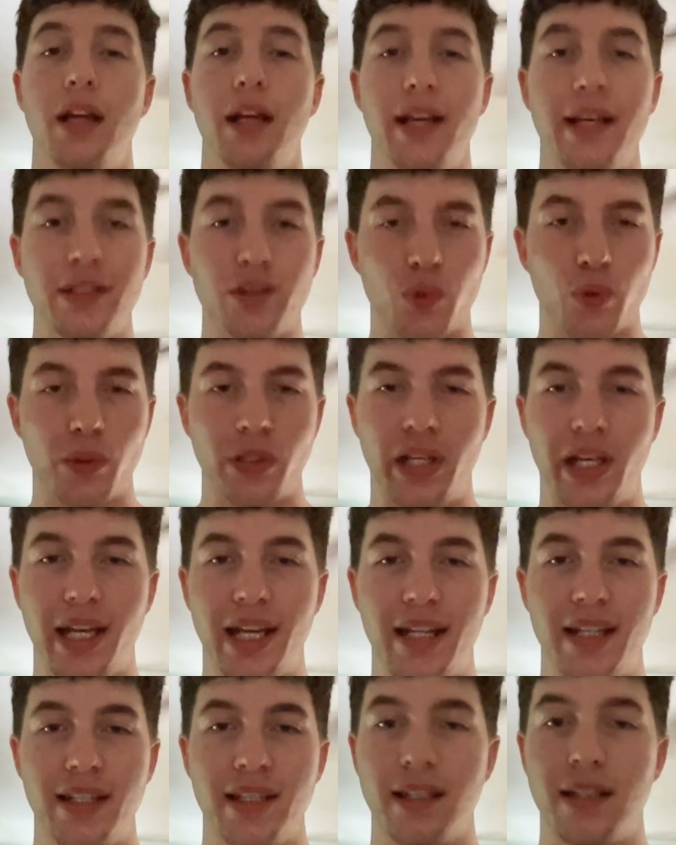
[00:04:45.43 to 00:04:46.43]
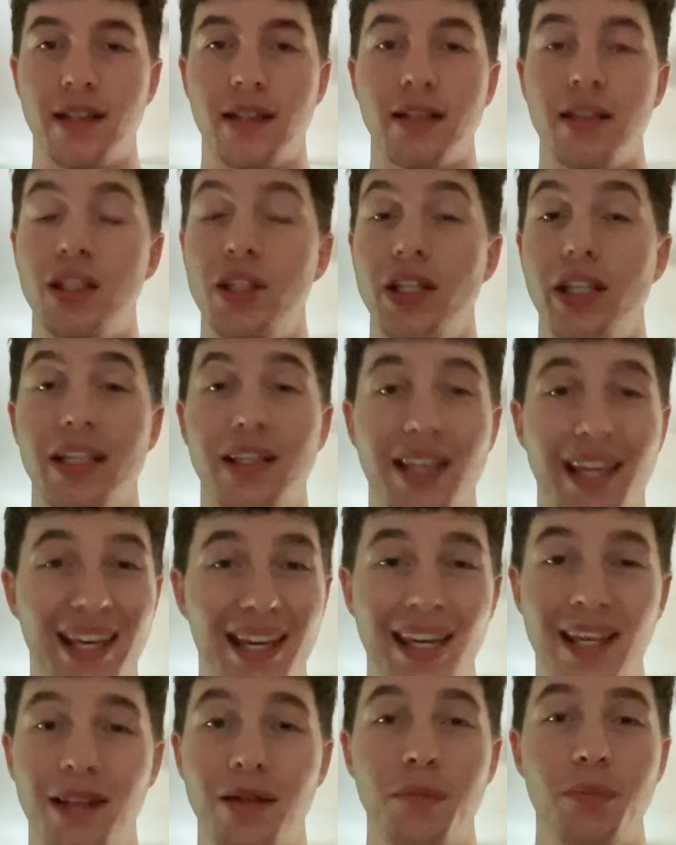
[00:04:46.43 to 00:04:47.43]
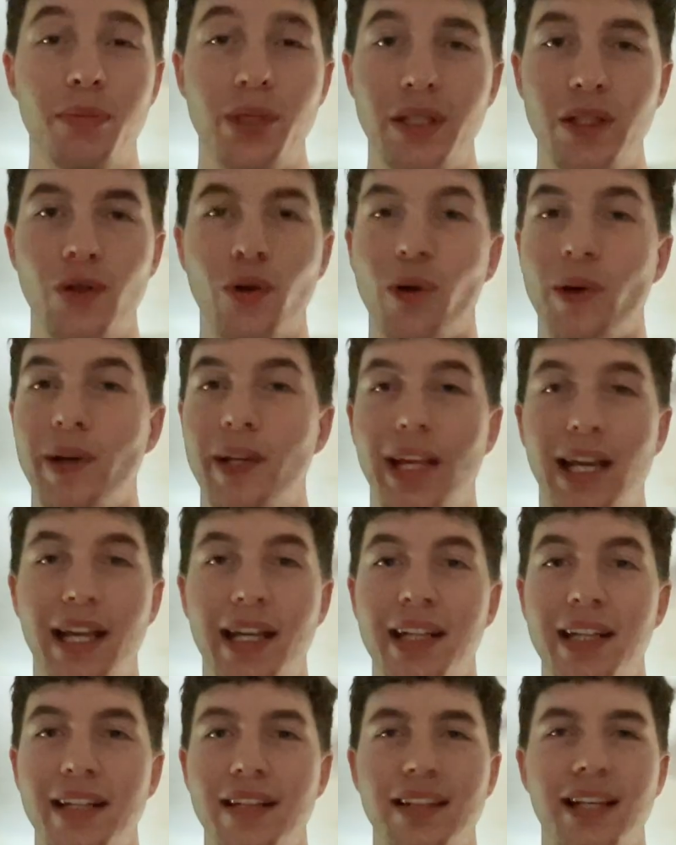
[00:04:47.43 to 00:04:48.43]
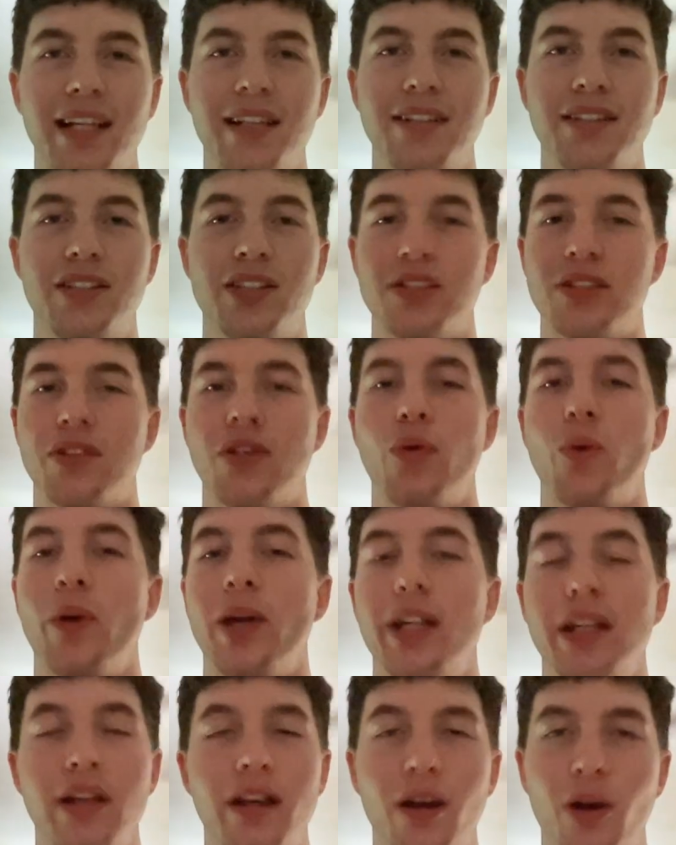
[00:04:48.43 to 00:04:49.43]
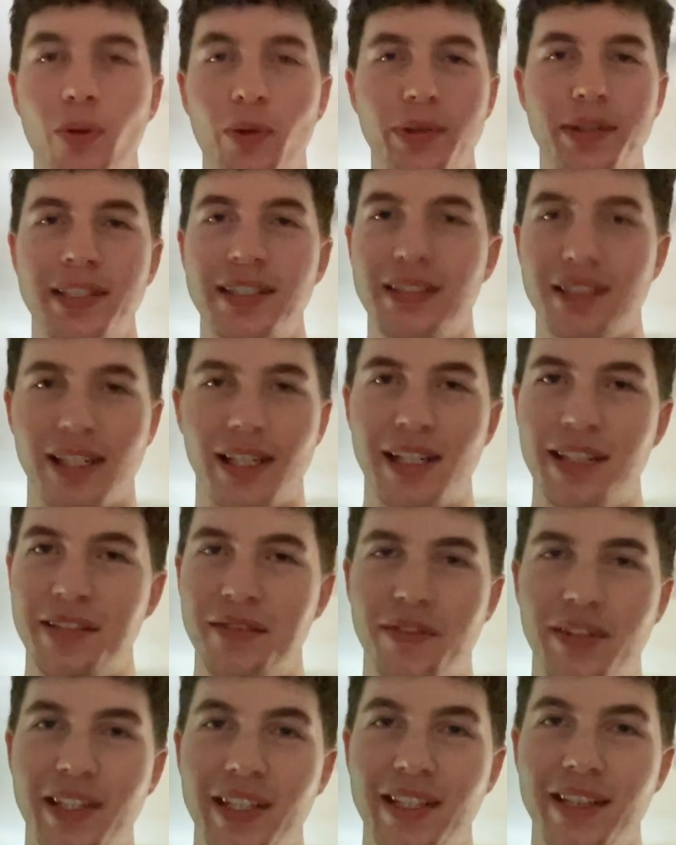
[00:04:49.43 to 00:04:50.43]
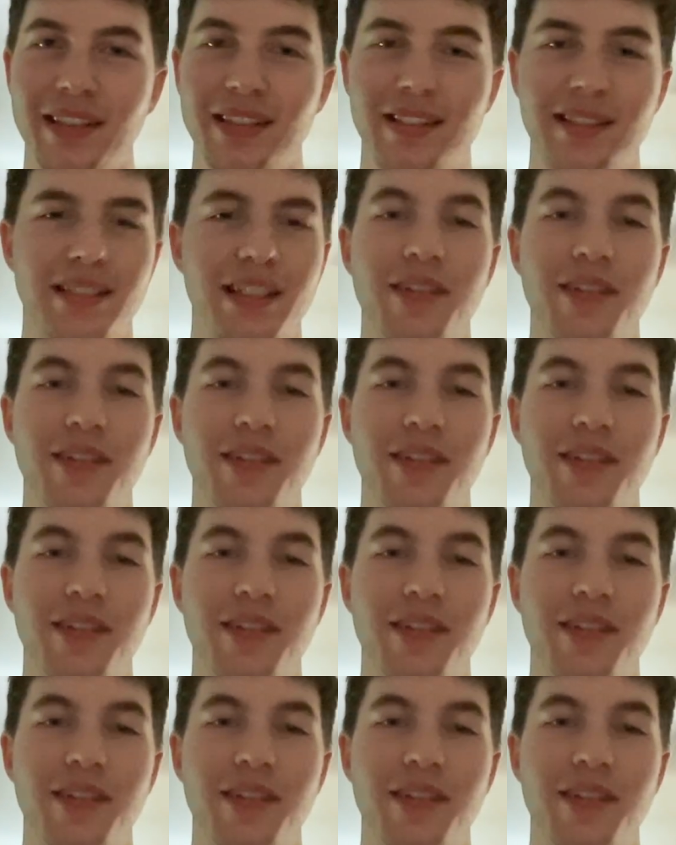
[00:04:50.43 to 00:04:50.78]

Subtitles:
It's organic. You can't be organic. That is just the way to go with these kind of things.